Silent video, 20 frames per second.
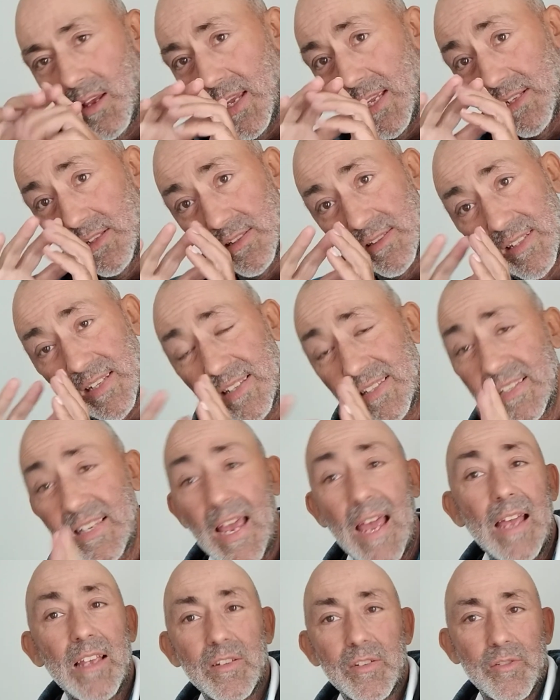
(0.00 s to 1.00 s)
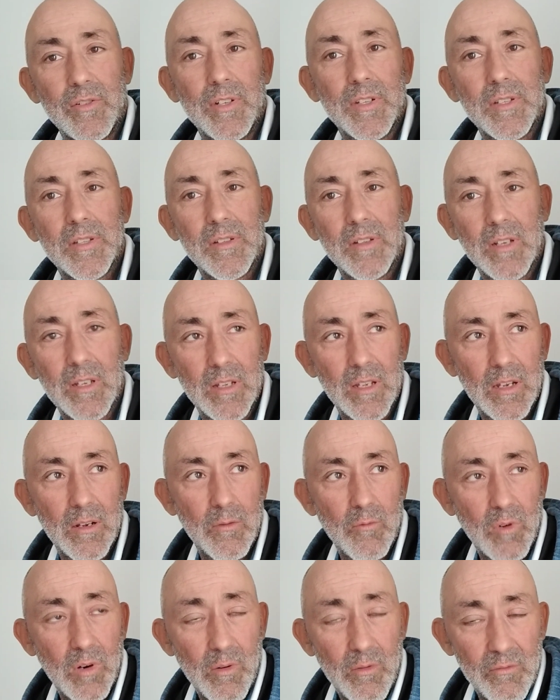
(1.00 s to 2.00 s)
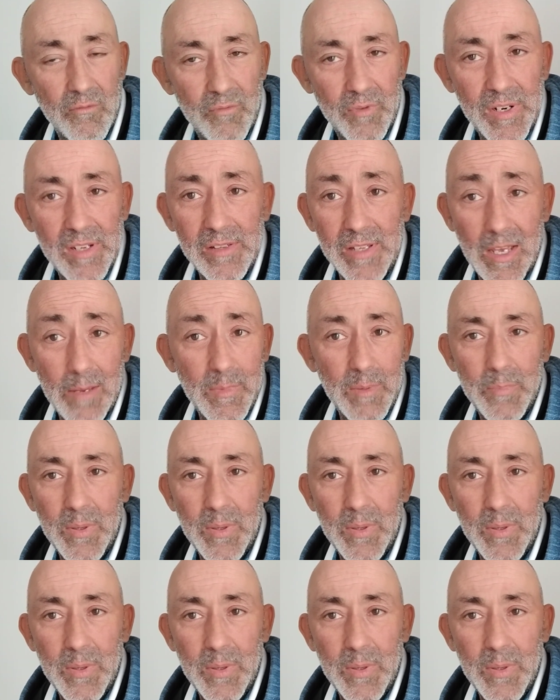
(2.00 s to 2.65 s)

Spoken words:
It's disastrous. We're really,